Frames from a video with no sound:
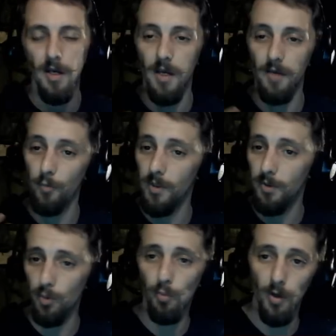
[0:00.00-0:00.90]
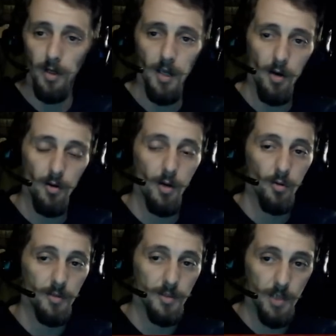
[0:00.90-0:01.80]
if we do bring out
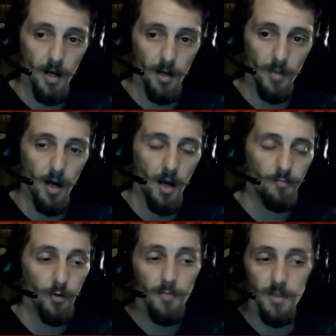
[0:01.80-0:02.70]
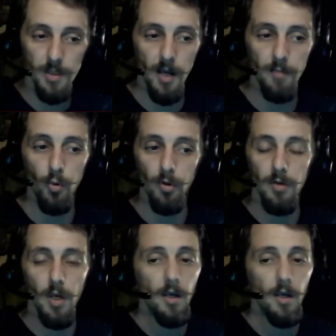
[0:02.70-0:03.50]
the Scarab God from the sideboard,